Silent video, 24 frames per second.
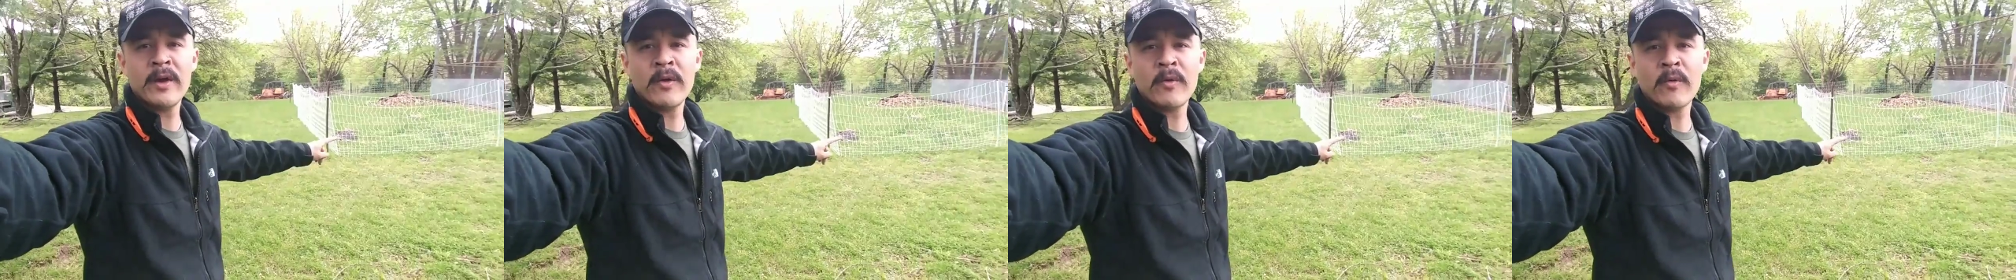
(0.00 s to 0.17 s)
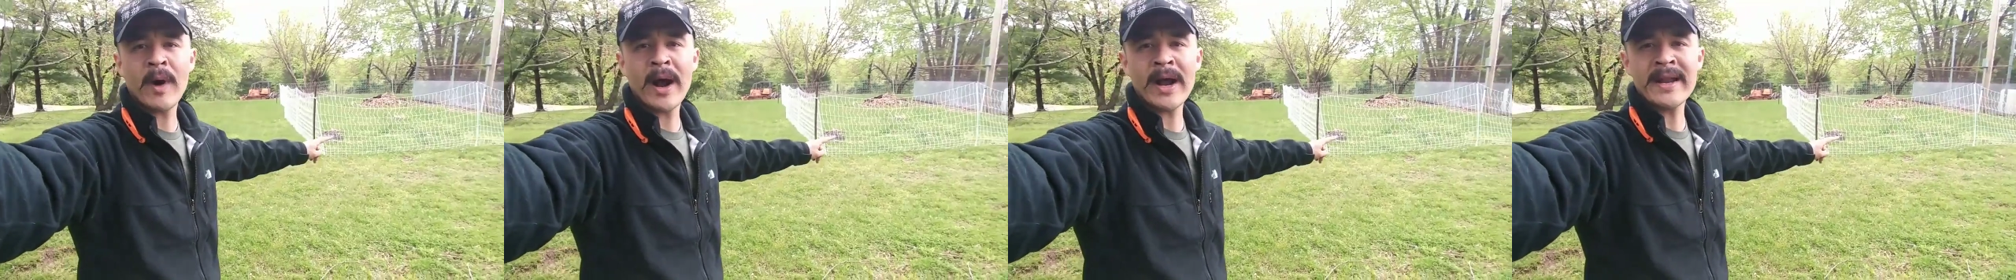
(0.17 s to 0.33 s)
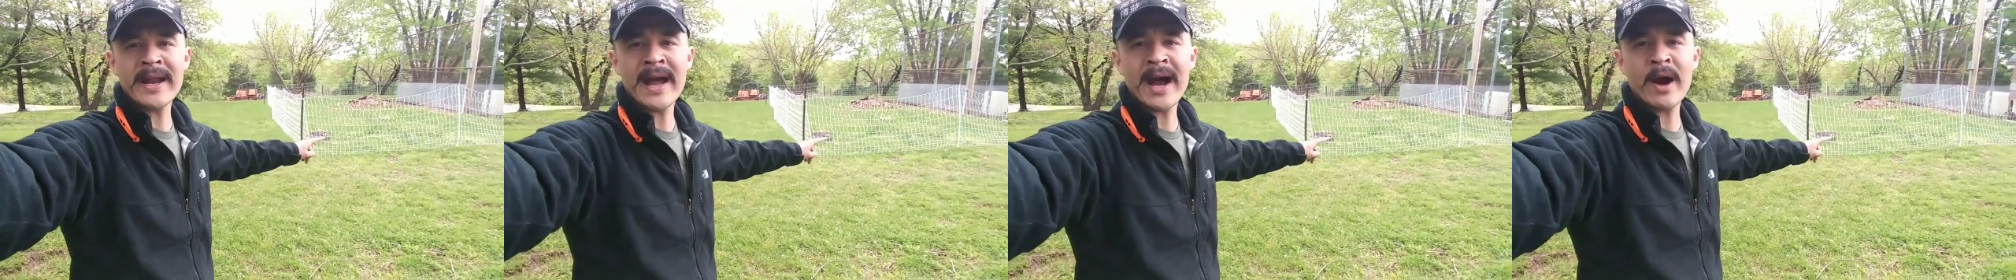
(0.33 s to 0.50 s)

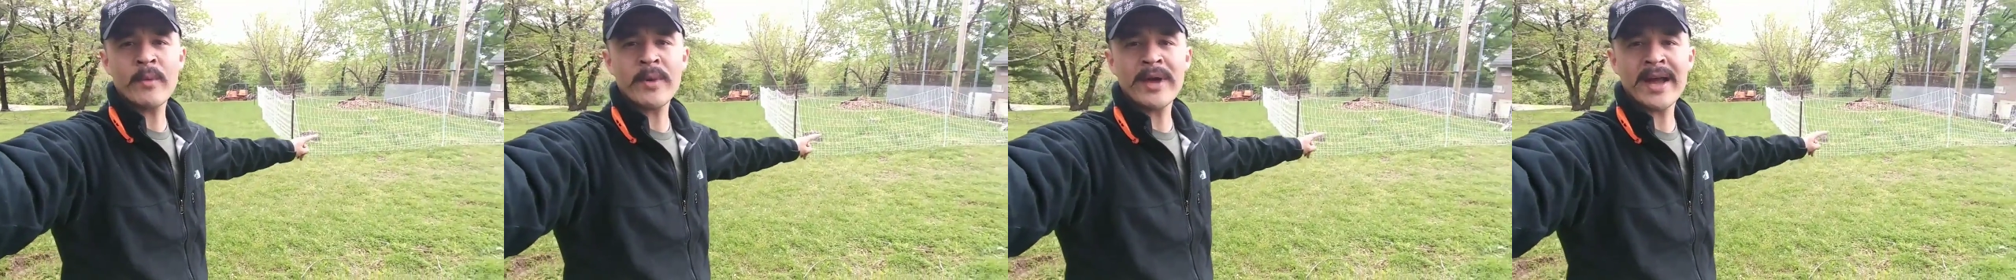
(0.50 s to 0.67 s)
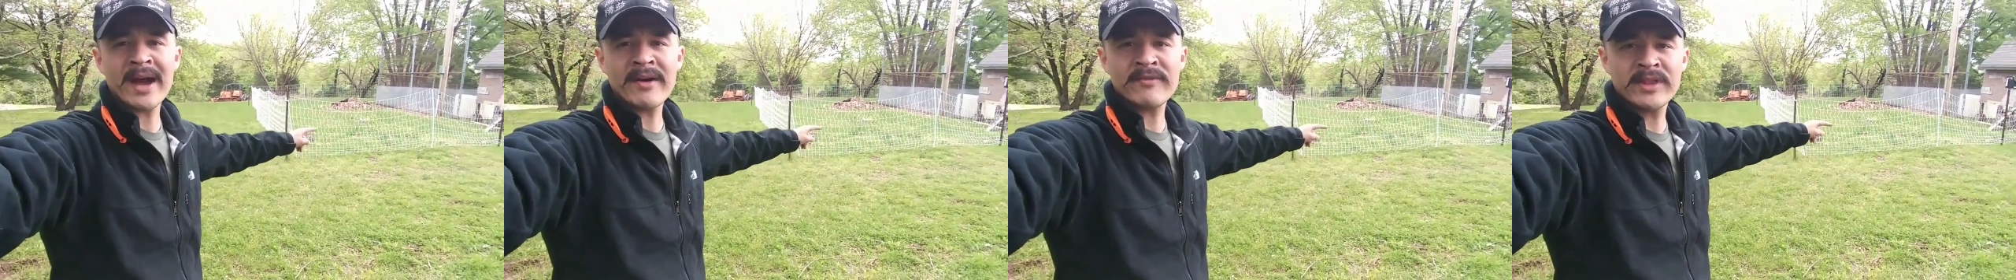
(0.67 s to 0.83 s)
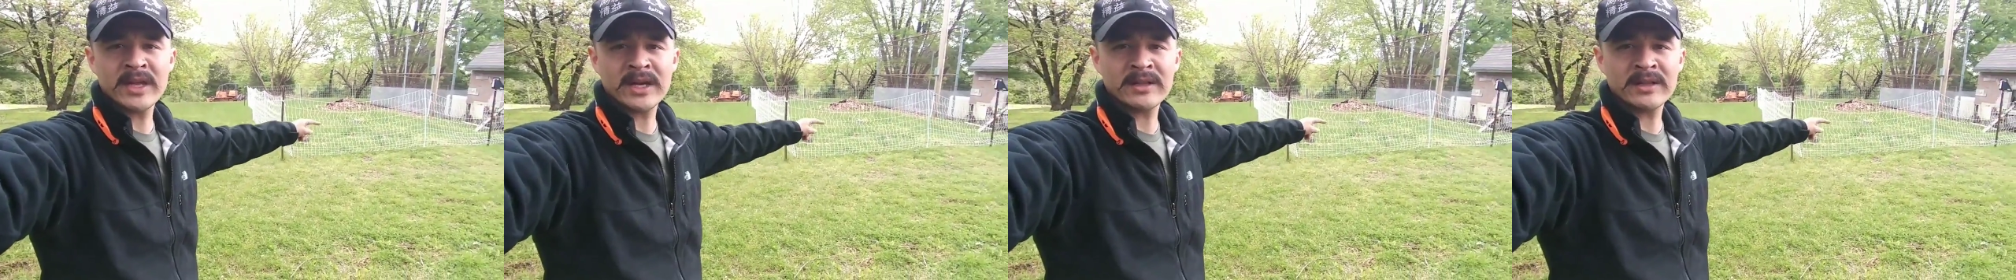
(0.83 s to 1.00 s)
Right now we
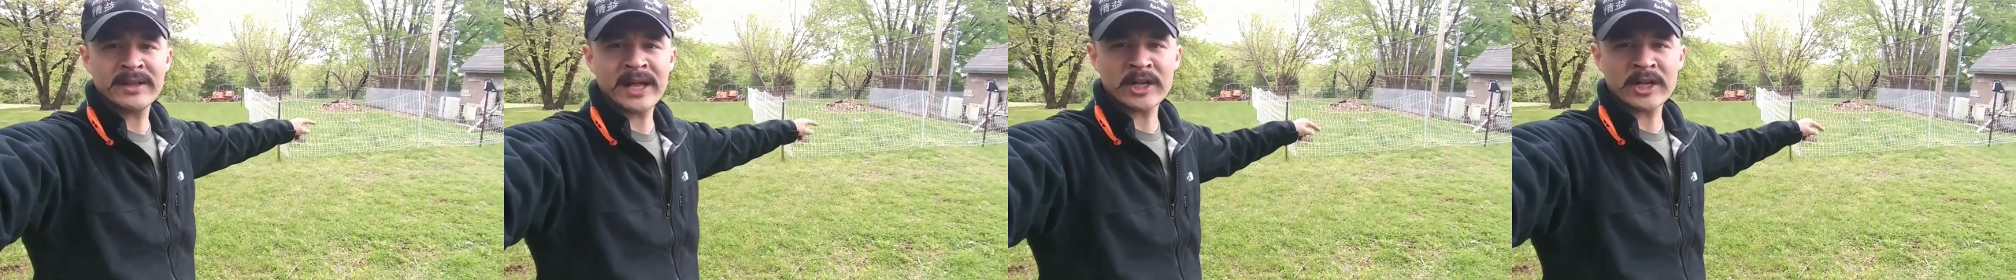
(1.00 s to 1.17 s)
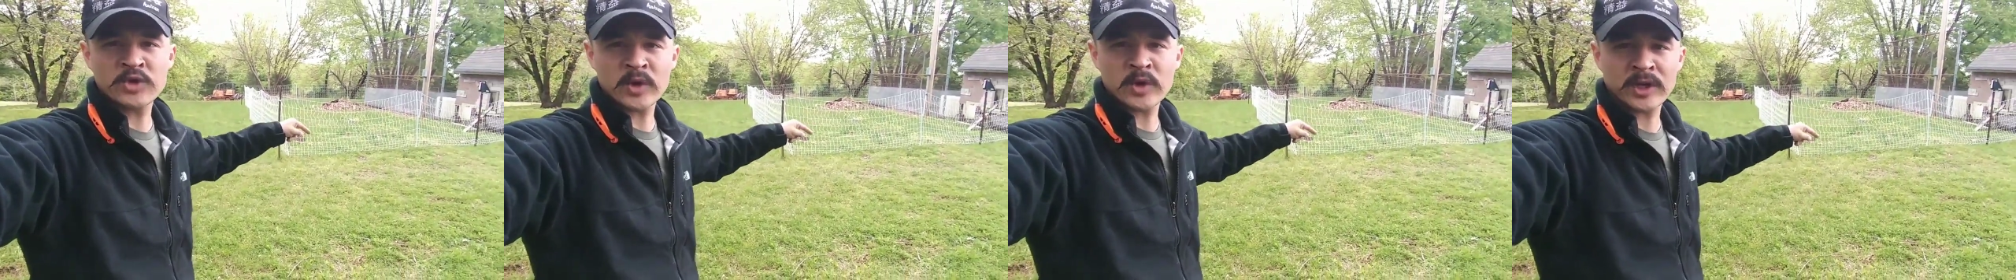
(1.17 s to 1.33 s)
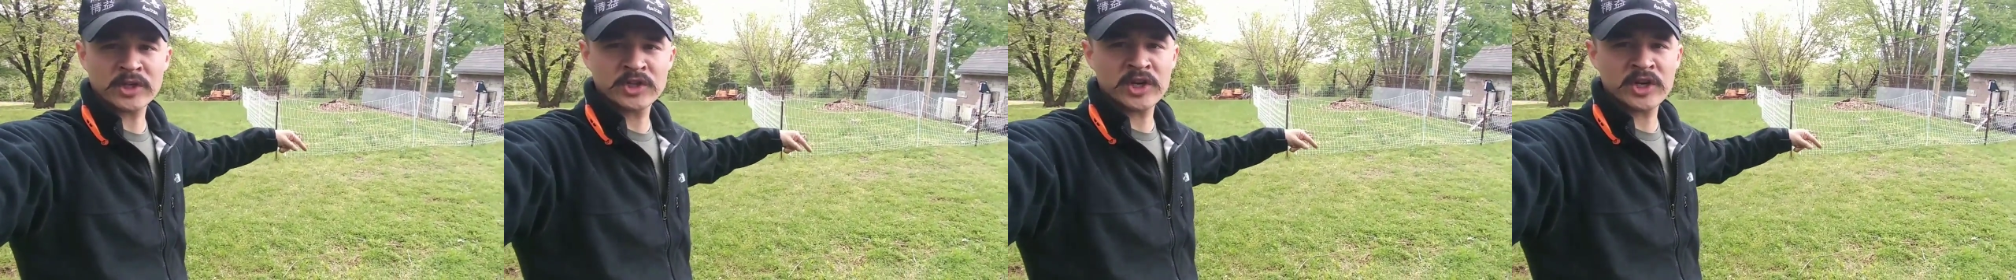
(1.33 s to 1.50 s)
have the
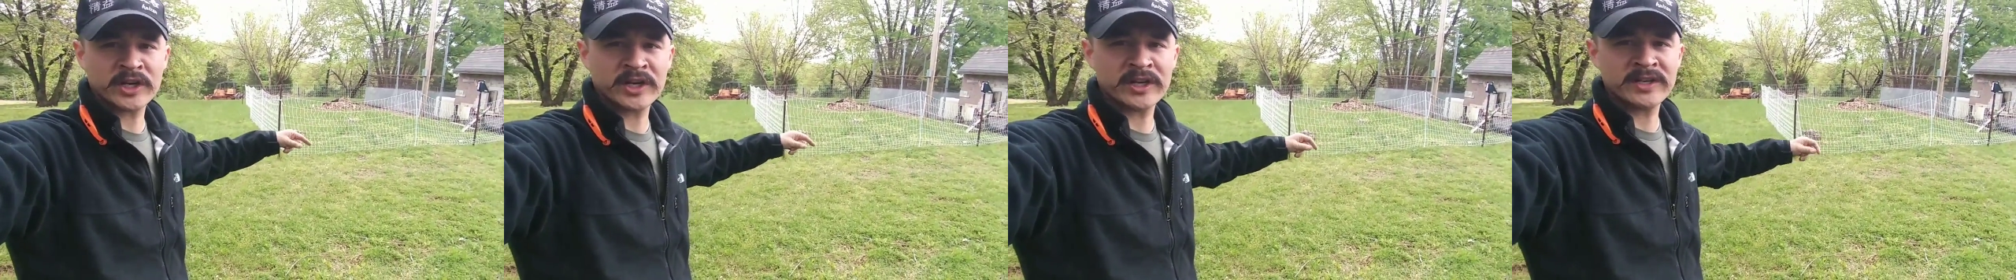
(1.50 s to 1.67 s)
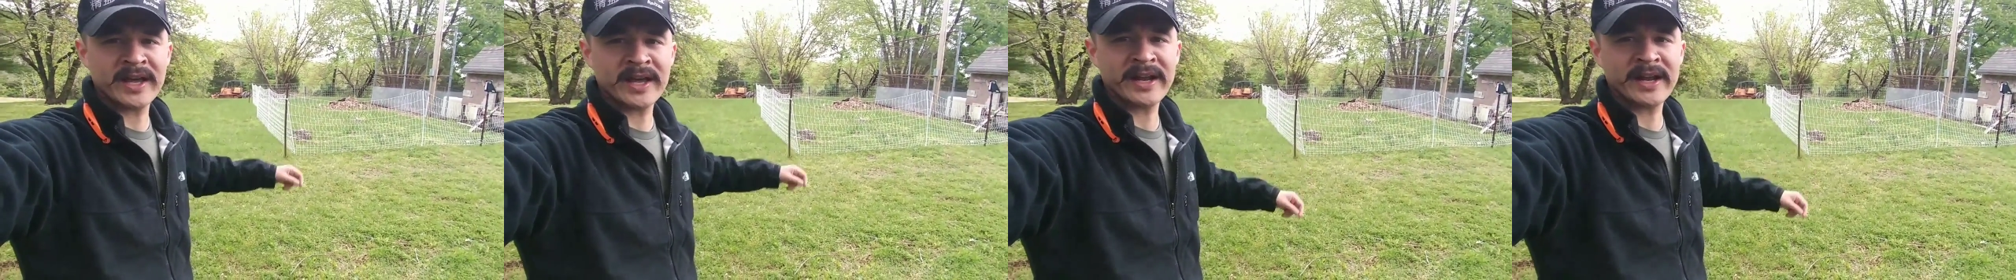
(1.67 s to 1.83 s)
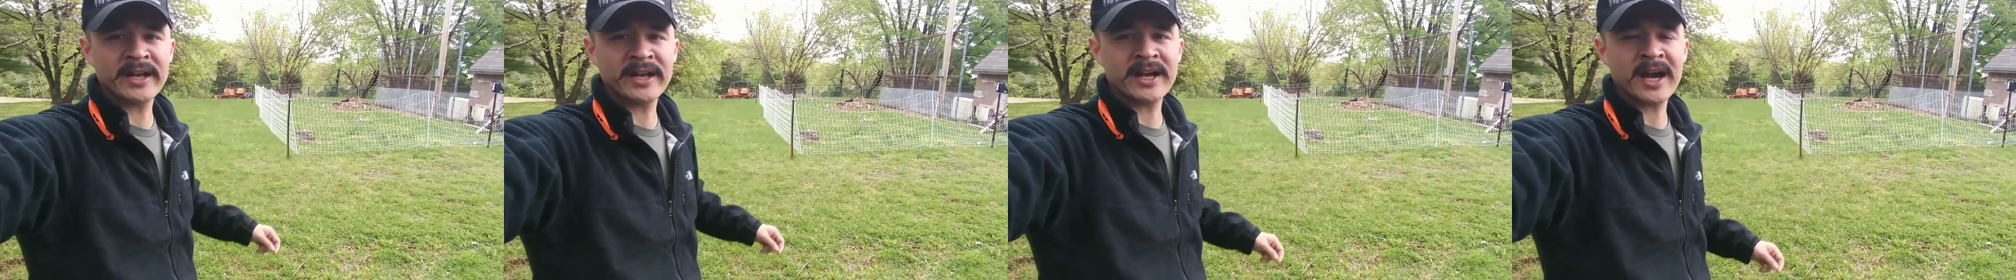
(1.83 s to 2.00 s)
electric chicken
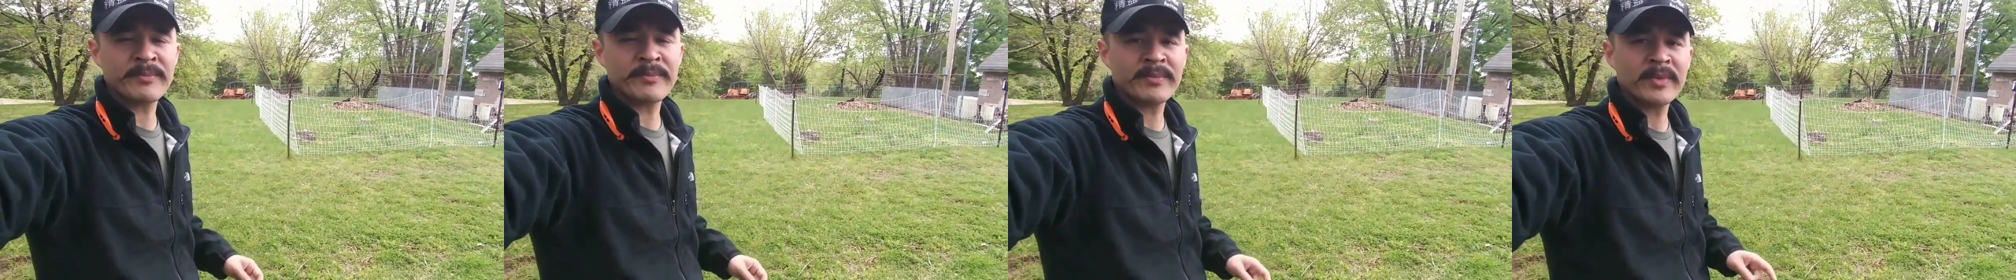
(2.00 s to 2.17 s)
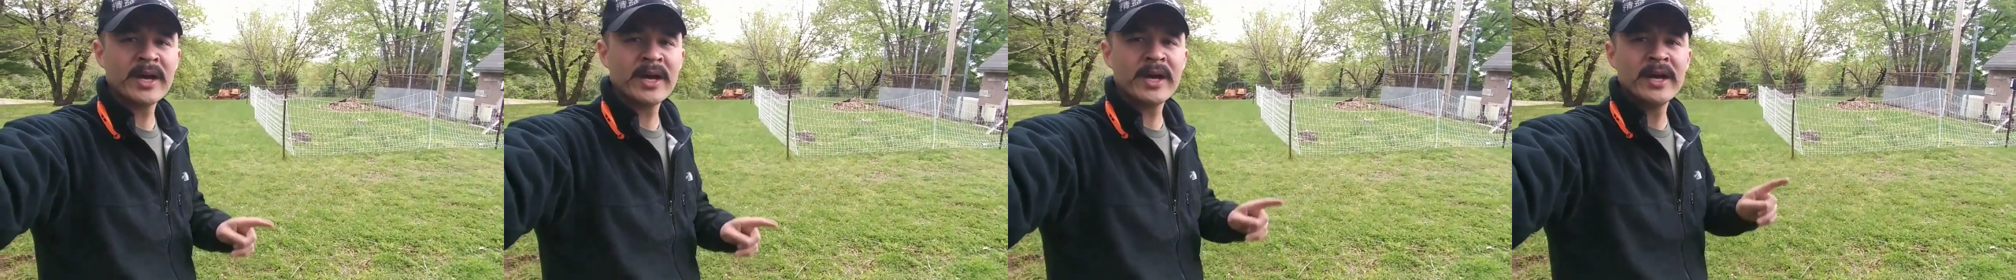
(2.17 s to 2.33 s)
netting up.